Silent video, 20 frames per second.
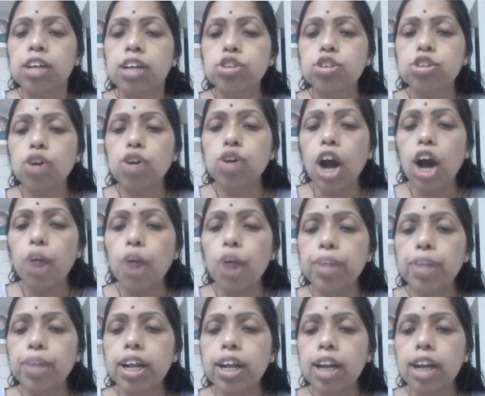So how
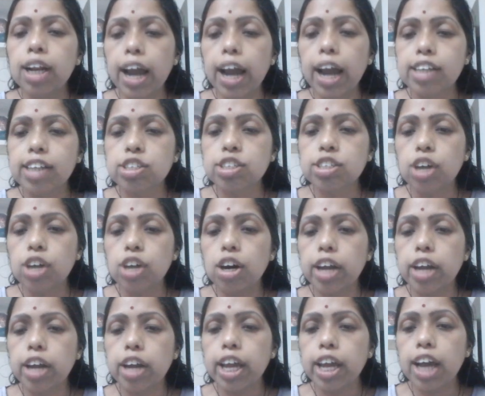many lights
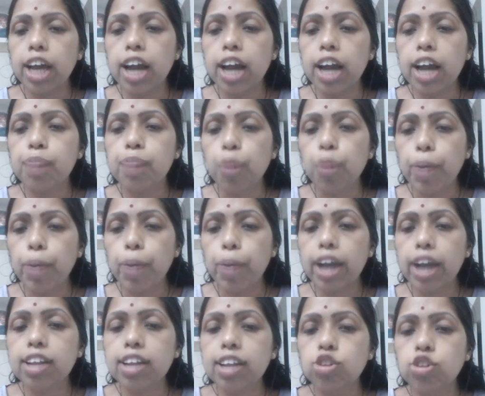ray are
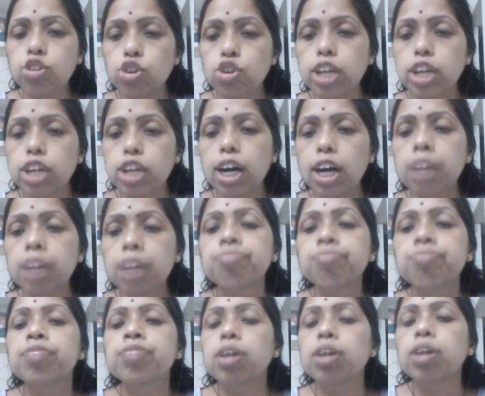propagating through
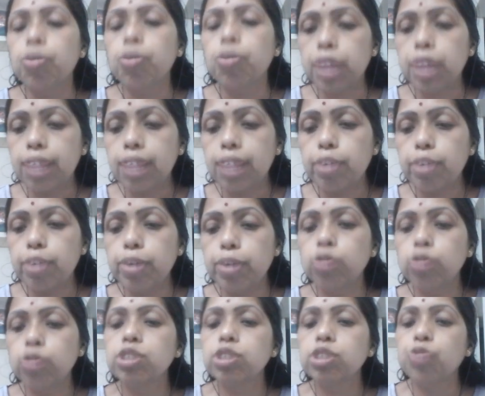the optical fiber
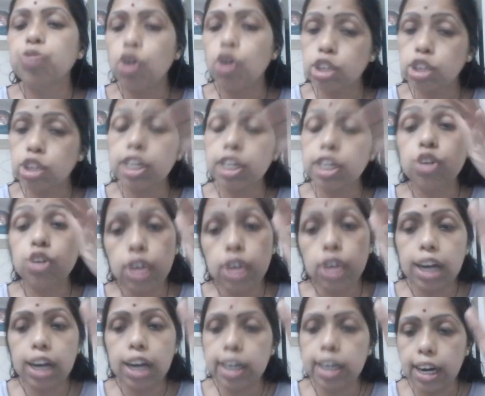which follows the
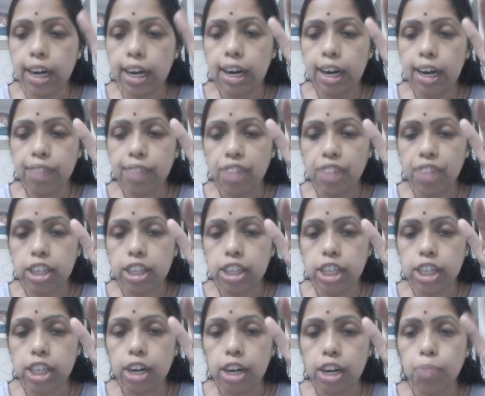total internal reflection?